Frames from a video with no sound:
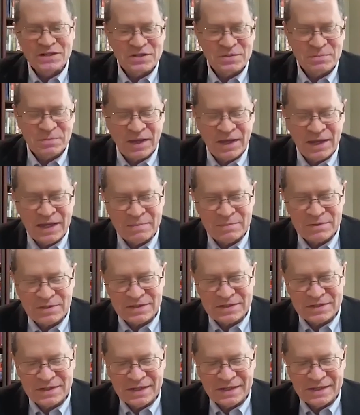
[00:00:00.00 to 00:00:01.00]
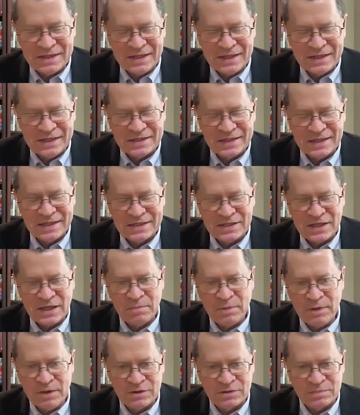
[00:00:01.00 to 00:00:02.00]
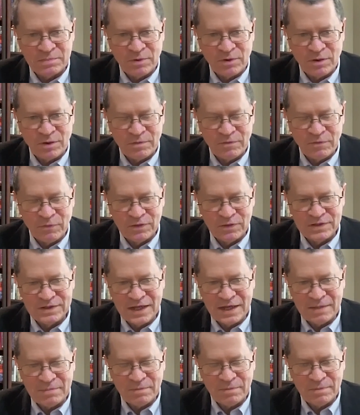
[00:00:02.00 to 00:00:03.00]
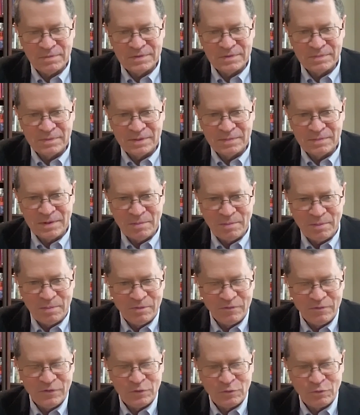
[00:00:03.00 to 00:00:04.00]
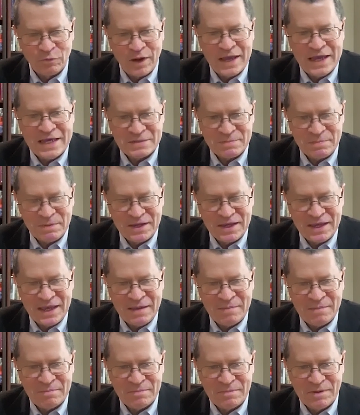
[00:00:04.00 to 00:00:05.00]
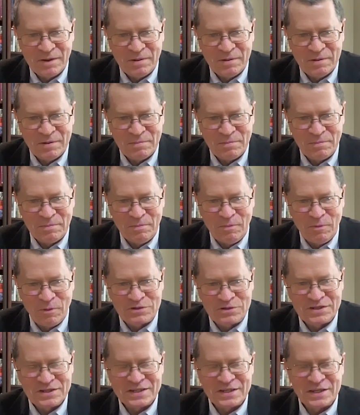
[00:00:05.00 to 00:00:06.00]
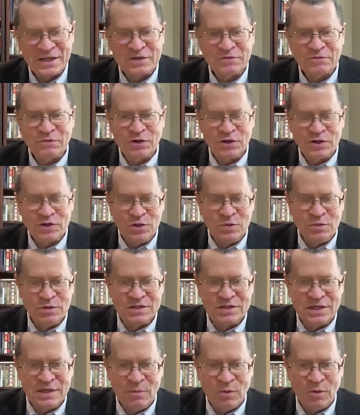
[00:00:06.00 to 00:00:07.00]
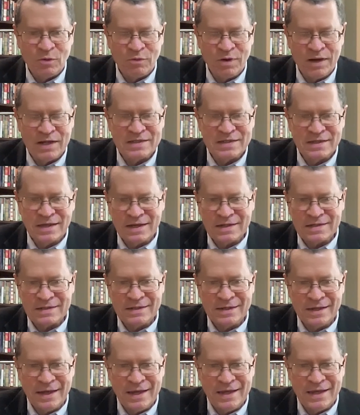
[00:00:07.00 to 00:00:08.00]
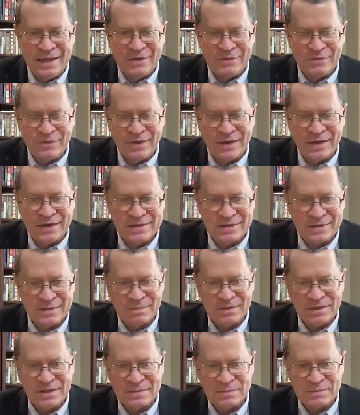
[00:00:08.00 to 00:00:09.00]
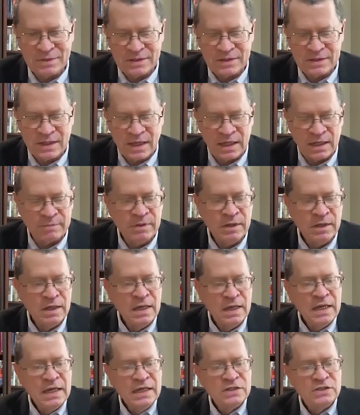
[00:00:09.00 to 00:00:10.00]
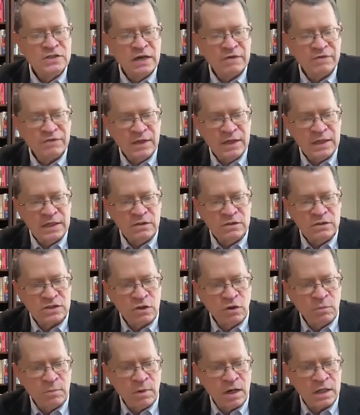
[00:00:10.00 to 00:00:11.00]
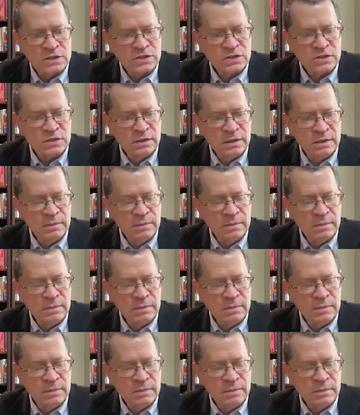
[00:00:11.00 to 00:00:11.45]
to some games in St. Petersburg before before the Rays became more successful, and you would see more Red Sox and Yankees fans sometimes in the stadium. Geoff, thank you so much.